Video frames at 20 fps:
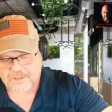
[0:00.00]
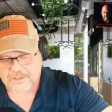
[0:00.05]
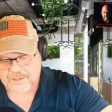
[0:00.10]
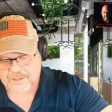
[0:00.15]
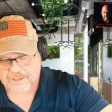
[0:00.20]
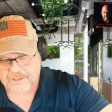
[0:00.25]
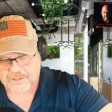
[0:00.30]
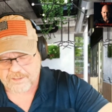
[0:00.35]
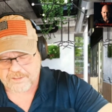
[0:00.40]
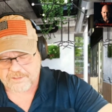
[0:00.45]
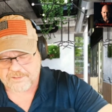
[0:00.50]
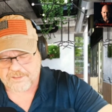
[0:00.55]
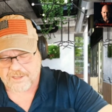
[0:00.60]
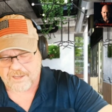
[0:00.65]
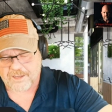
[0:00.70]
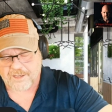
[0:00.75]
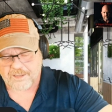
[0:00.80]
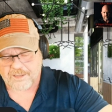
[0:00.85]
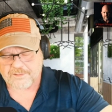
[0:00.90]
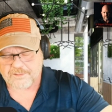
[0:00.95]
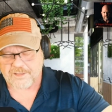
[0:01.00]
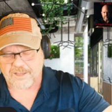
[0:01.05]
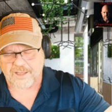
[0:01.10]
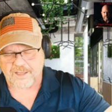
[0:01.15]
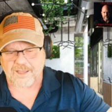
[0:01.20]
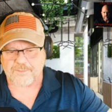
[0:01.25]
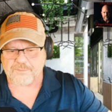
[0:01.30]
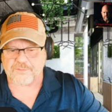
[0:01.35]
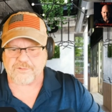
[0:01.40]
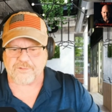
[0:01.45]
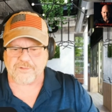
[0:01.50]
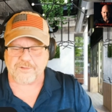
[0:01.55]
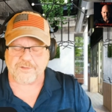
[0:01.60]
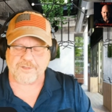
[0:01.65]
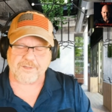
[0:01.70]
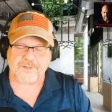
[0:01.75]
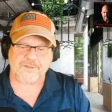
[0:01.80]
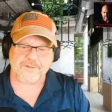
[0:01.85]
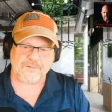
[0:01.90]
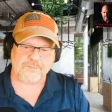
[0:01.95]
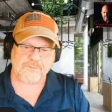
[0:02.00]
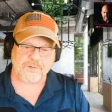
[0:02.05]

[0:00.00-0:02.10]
And uh, yeah, absolutely,